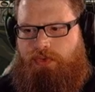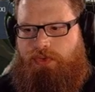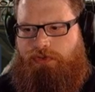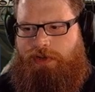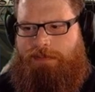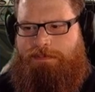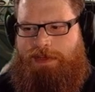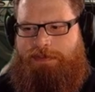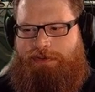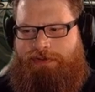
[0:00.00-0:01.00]
Crab
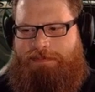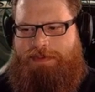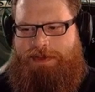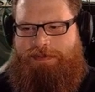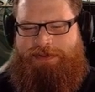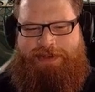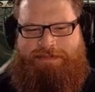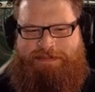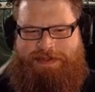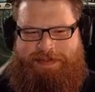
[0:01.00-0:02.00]
people, crab people,
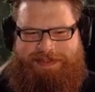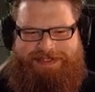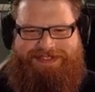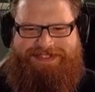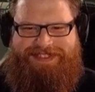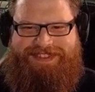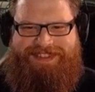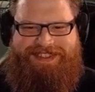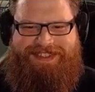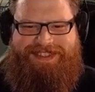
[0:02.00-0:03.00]
crab people.
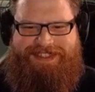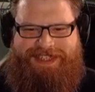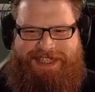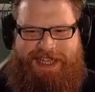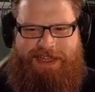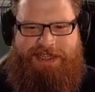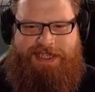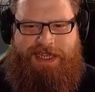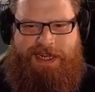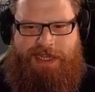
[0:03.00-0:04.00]
Is that
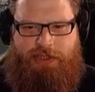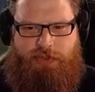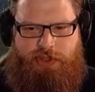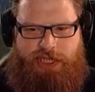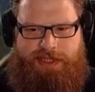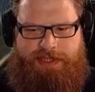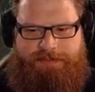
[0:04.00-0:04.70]
an actual chant?